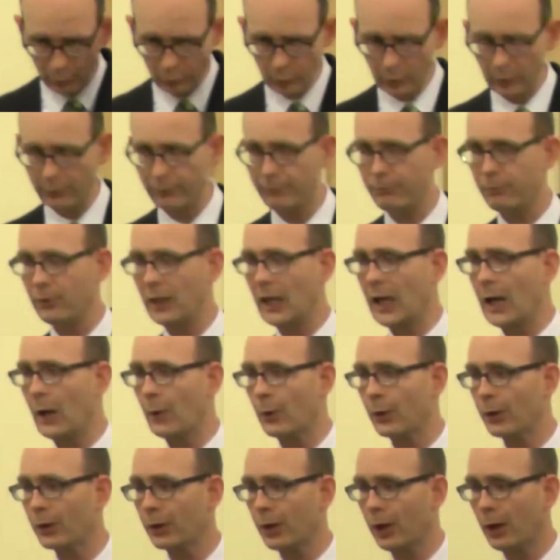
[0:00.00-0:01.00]
pull a
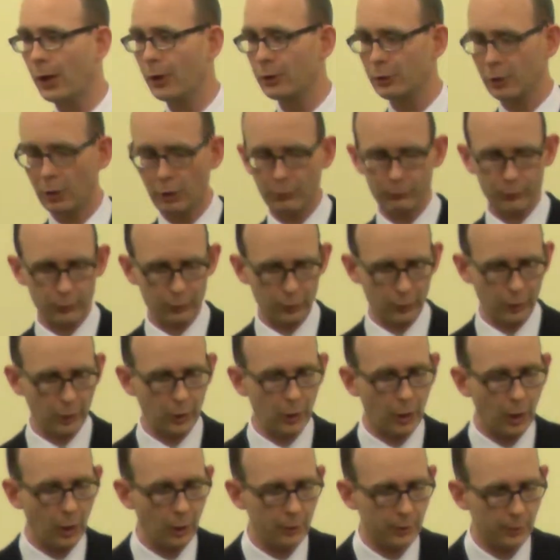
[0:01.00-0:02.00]
flower out of your
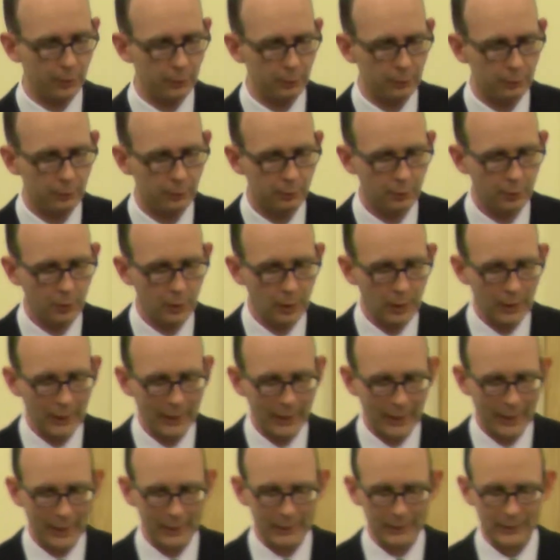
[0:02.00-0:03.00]
garden
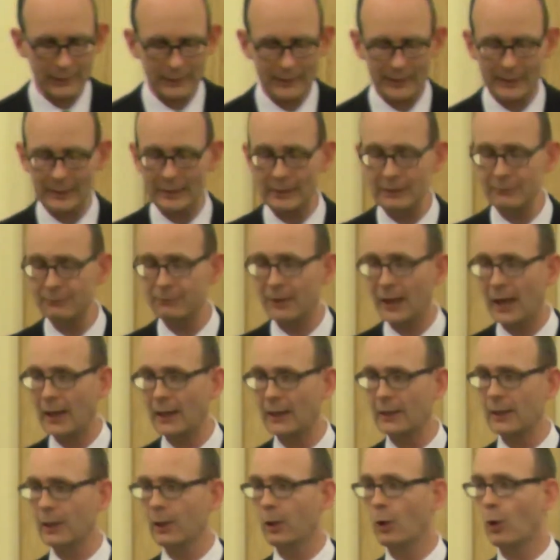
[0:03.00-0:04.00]
and leave a
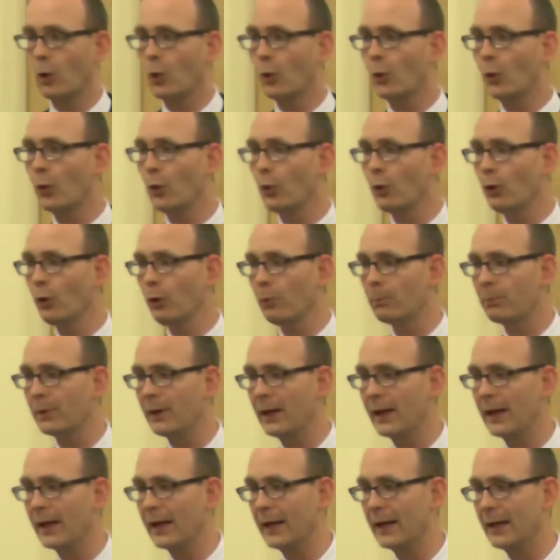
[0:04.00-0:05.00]
little hole
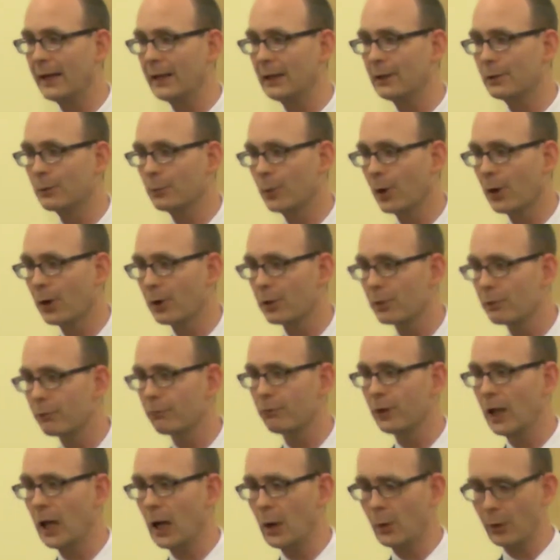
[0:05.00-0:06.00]
behind where the
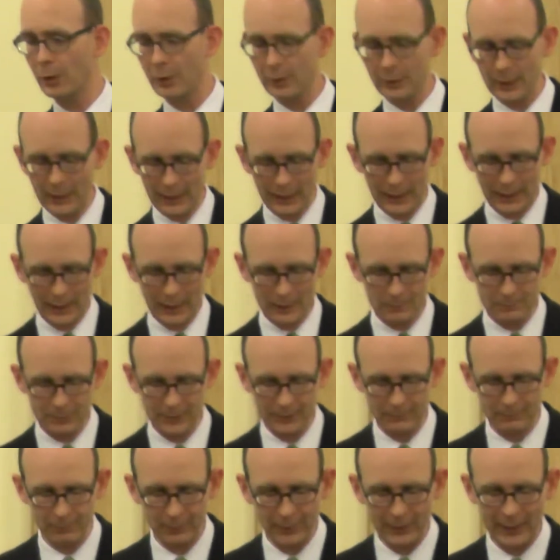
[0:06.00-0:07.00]
flower had
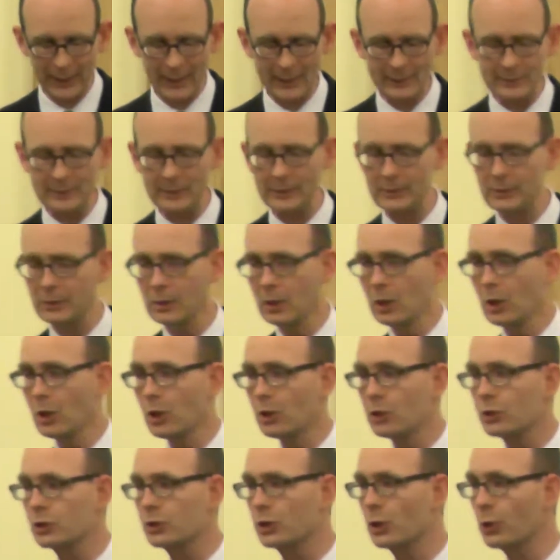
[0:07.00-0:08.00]
been planted.
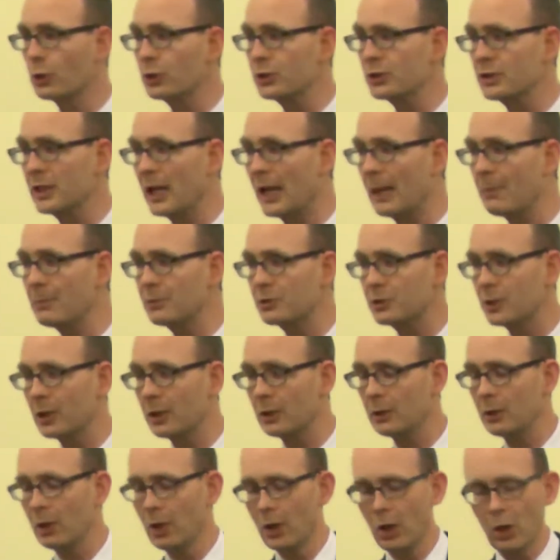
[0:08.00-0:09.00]
So
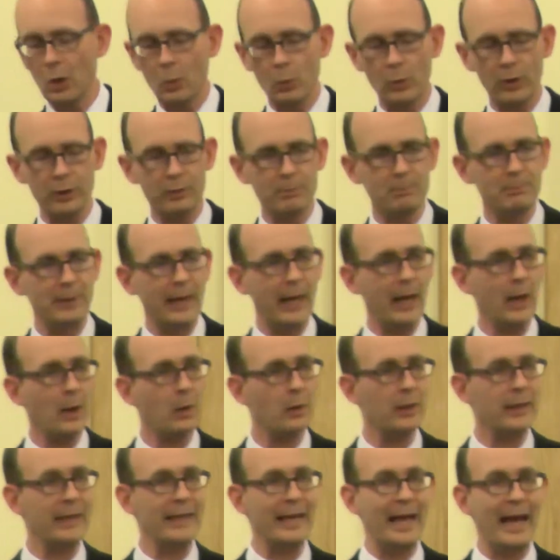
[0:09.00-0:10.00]
Samson, with
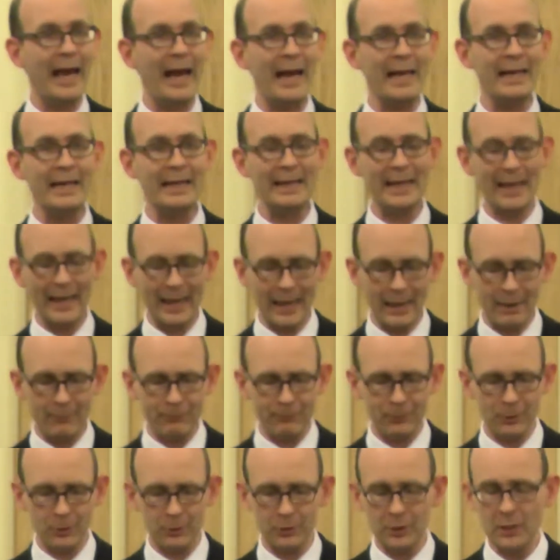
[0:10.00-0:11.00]
barely any
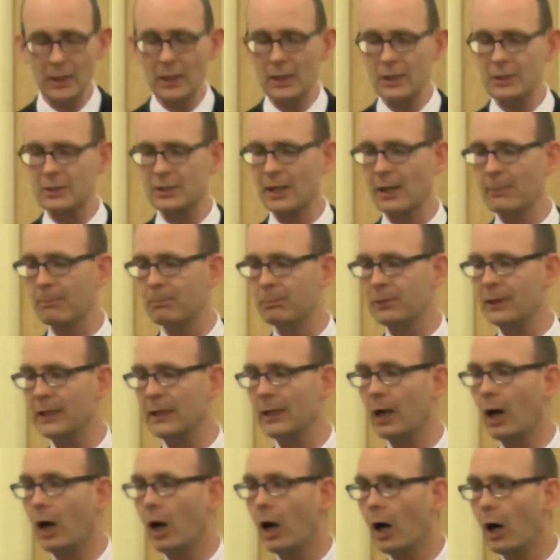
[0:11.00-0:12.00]
effort,
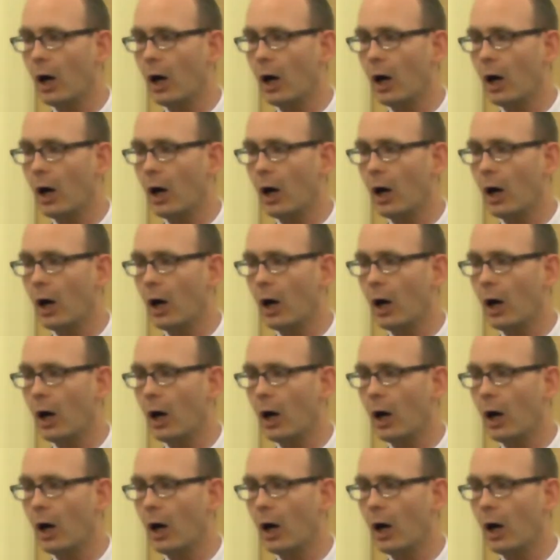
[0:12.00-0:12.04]
simply